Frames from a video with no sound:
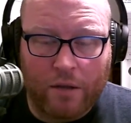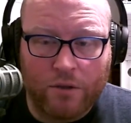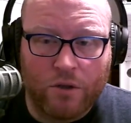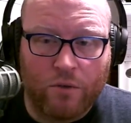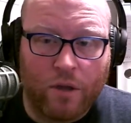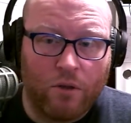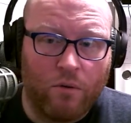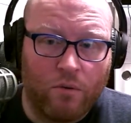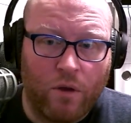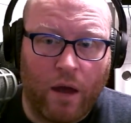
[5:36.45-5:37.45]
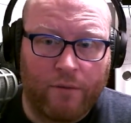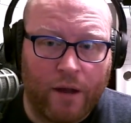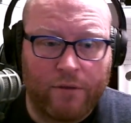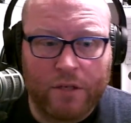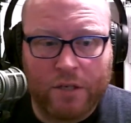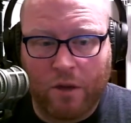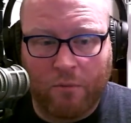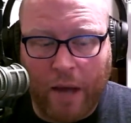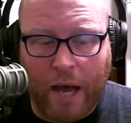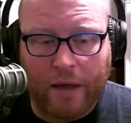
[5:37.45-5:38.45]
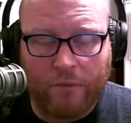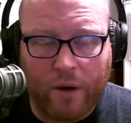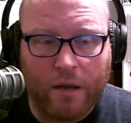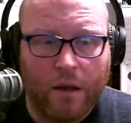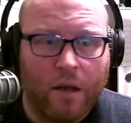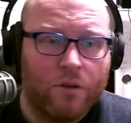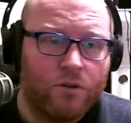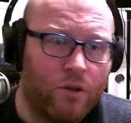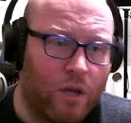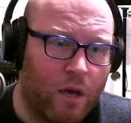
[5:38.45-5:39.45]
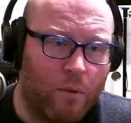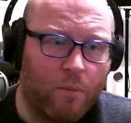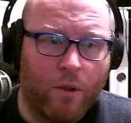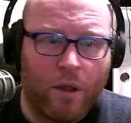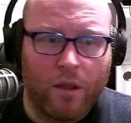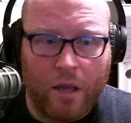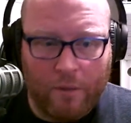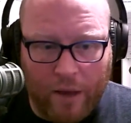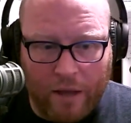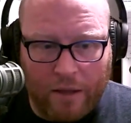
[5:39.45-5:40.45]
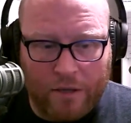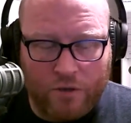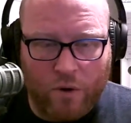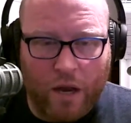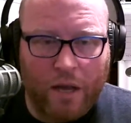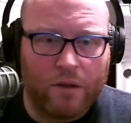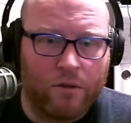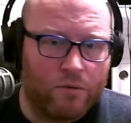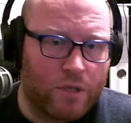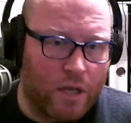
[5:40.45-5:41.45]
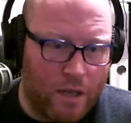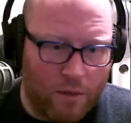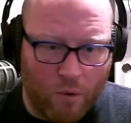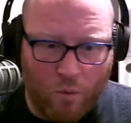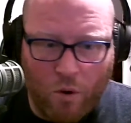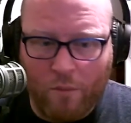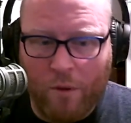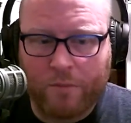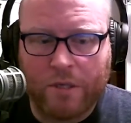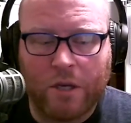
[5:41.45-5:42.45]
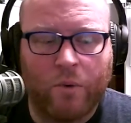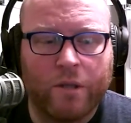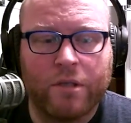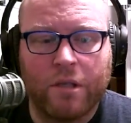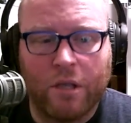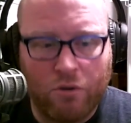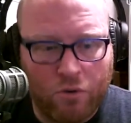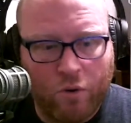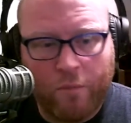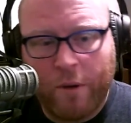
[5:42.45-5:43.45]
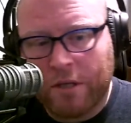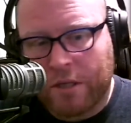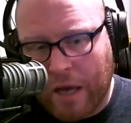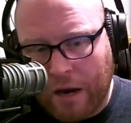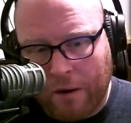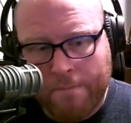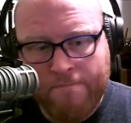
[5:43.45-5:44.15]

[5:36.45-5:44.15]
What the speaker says: And so then you have to have this clear path, right? So you get people on the email list, right? You send them a warm-up sequence, and then you do a pitch there.